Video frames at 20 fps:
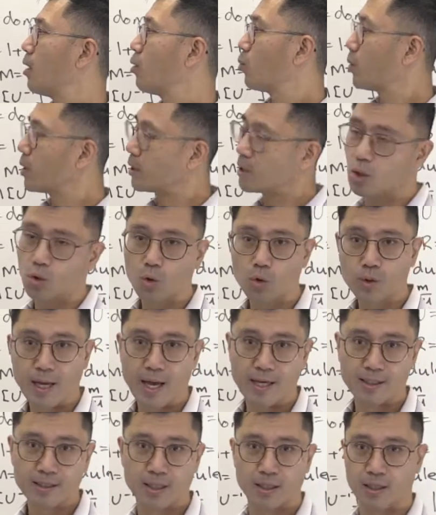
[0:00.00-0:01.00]
we can look
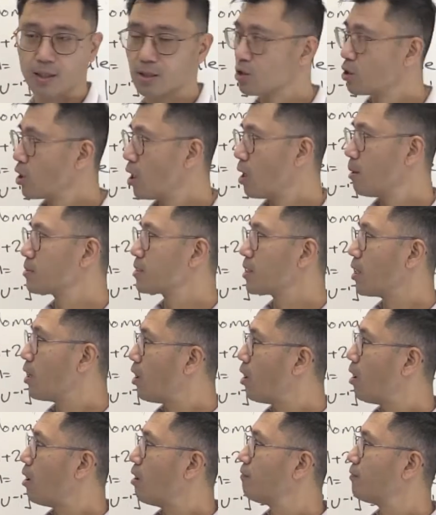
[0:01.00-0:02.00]
at in terms
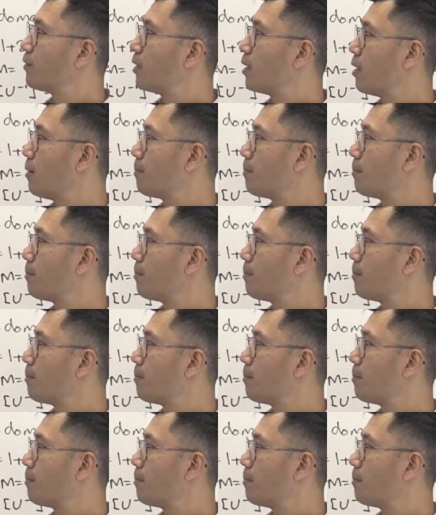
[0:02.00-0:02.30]
of